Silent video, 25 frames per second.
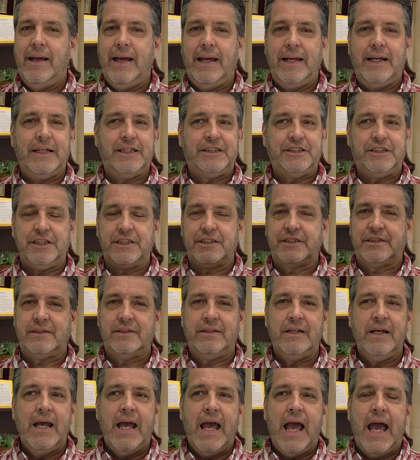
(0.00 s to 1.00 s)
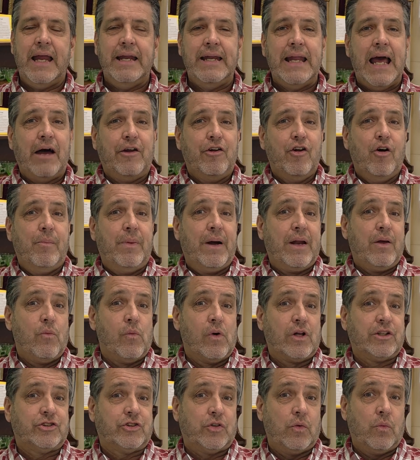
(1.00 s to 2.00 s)
and it's just, and now nobody
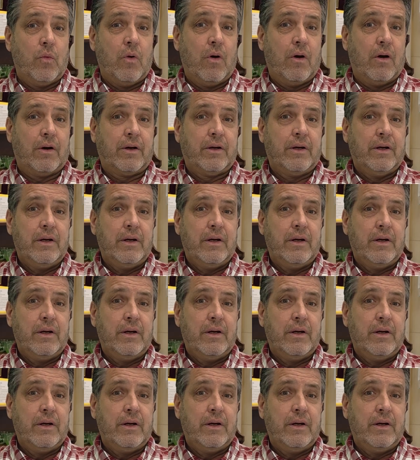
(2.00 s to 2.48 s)
wants to work.